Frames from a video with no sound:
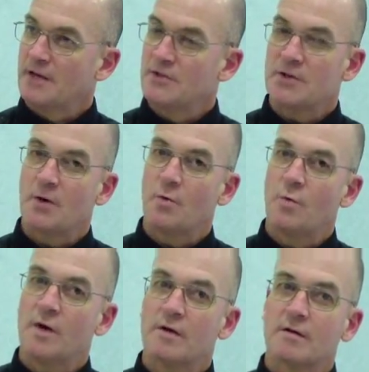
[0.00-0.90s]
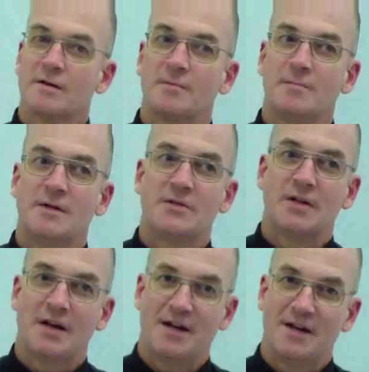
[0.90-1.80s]
And so we're going to be
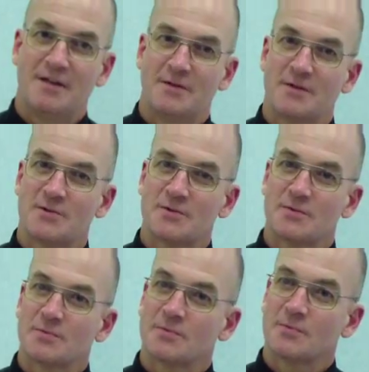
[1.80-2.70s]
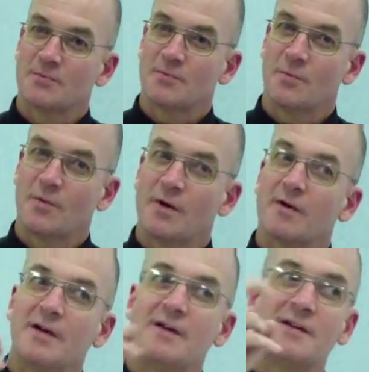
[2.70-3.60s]
saved because
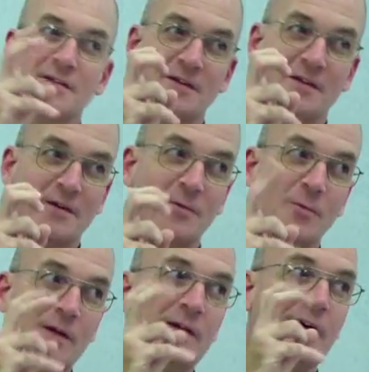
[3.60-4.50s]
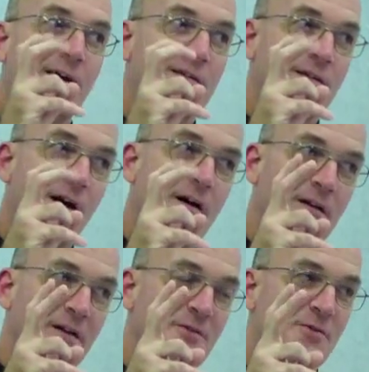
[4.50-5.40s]
we're in, we got
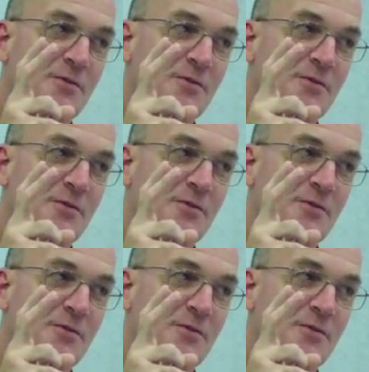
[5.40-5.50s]
knowledge.